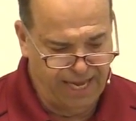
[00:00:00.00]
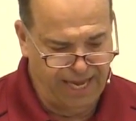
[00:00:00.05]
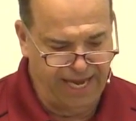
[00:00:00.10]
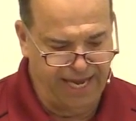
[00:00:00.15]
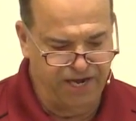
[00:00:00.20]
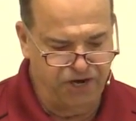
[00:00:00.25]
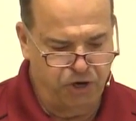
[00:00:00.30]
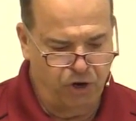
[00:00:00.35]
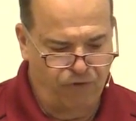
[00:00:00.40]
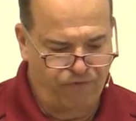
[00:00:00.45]

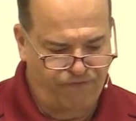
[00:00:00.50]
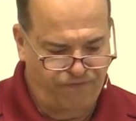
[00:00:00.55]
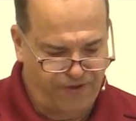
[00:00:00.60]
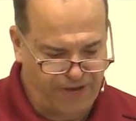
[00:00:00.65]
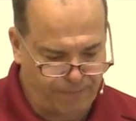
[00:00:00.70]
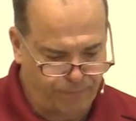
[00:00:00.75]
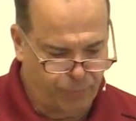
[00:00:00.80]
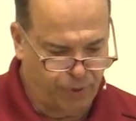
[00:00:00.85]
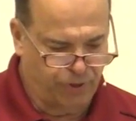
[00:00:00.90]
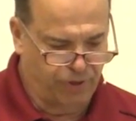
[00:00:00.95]
In
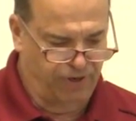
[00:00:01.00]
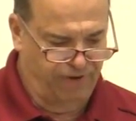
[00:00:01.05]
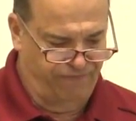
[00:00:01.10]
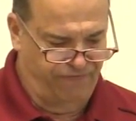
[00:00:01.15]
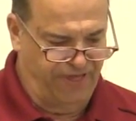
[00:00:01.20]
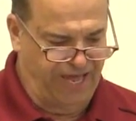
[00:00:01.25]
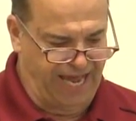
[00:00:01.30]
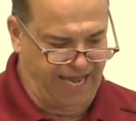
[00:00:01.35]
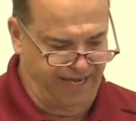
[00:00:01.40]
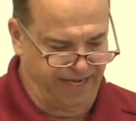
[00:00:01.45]
November
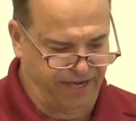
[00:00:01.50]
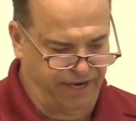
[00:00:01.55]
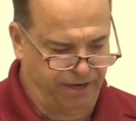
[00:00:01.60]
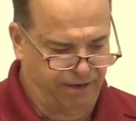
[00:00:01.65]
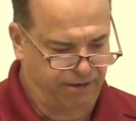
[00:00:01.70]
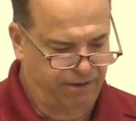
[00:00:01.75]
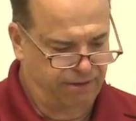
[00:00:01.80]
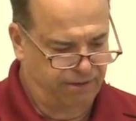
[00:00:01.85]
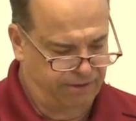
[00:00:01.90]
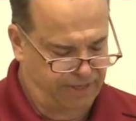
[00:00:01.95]
of that
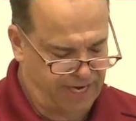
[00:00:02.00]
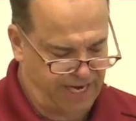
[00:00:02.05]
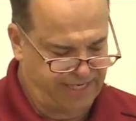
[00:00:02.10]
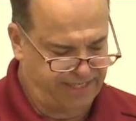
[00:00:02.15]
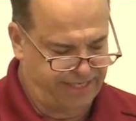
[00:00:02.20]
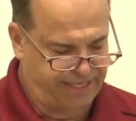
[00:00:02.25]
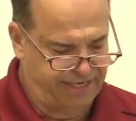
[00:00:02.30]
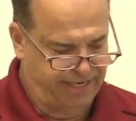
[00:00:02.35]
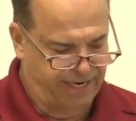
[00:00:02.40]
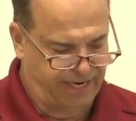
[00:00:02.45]
year,
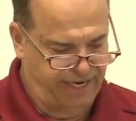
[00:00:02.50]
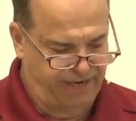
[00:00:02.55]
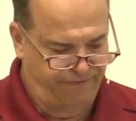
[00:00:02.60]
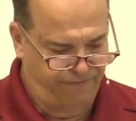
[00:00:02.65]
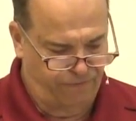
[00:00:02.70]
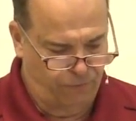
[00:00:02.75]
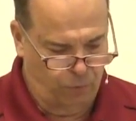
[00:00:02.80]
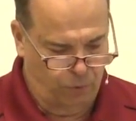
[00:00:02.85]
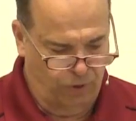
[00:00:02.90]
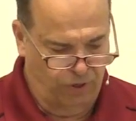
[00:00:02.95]

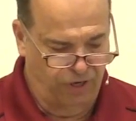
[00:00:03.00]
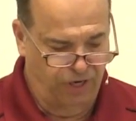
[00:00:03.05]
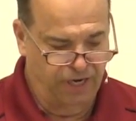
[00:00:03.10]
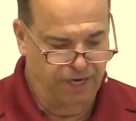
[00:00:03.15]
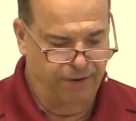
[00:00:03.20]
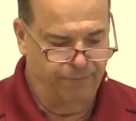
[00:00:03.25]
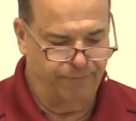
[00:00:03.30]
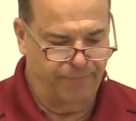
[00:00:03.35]
1994,